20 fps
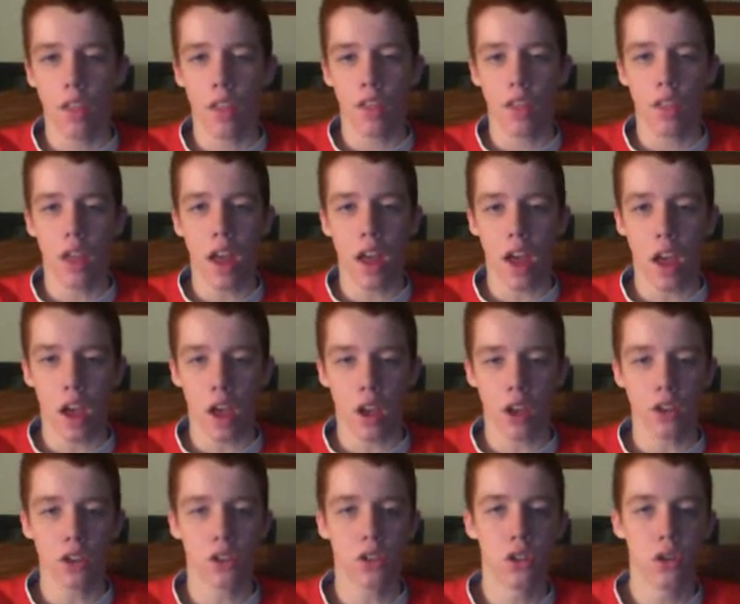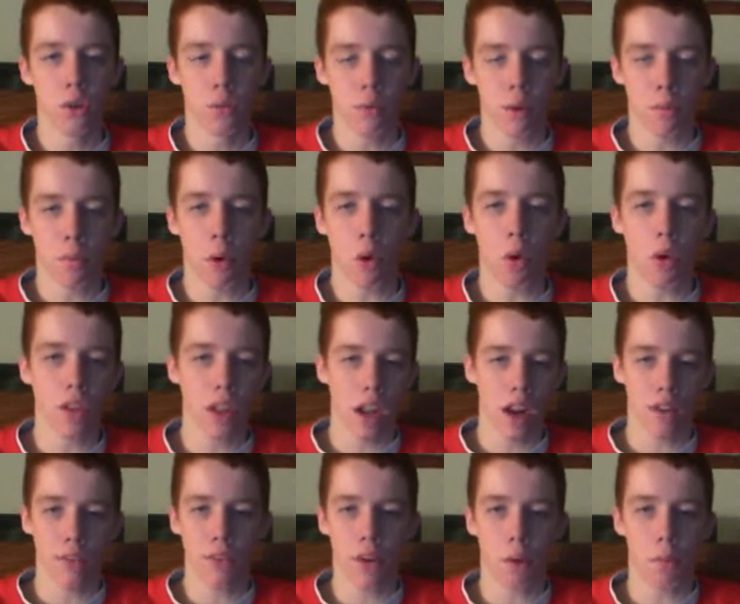the Super Bowl and the
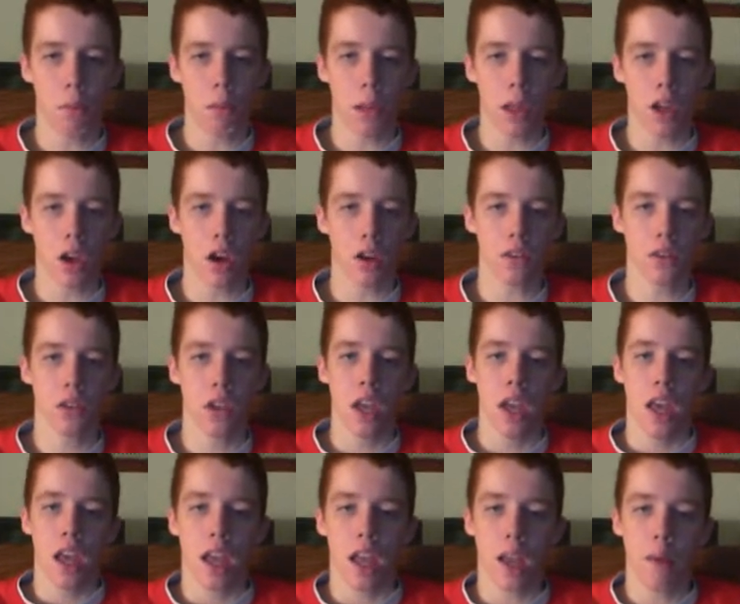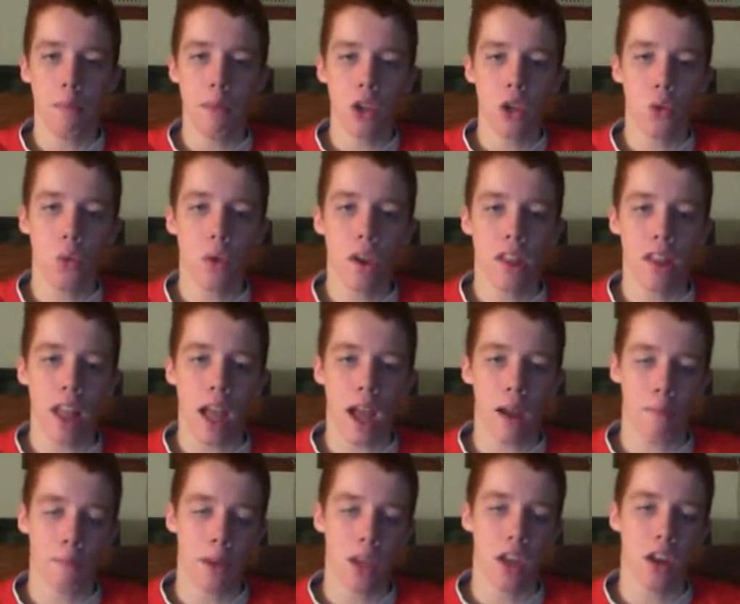NFL playoffs, in between
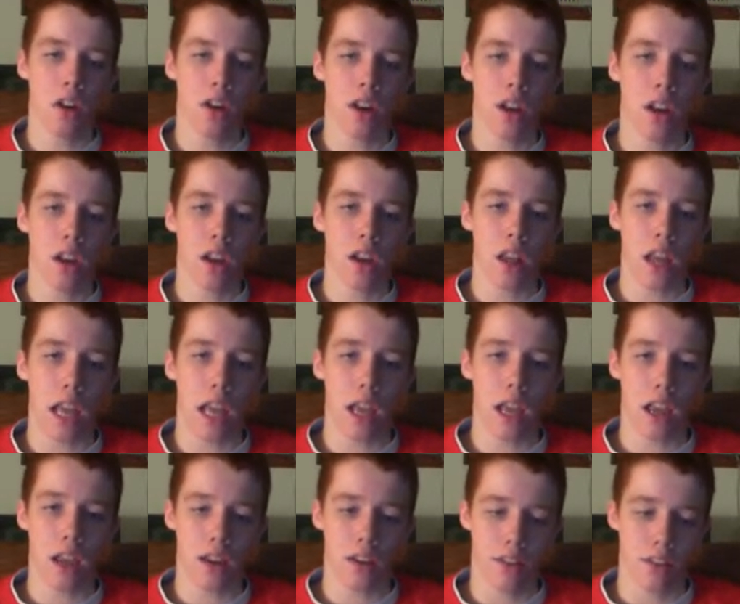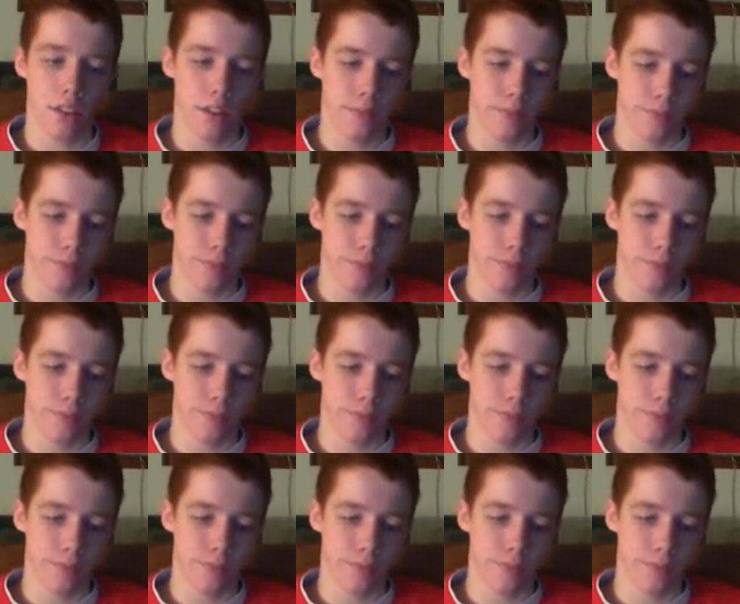that period and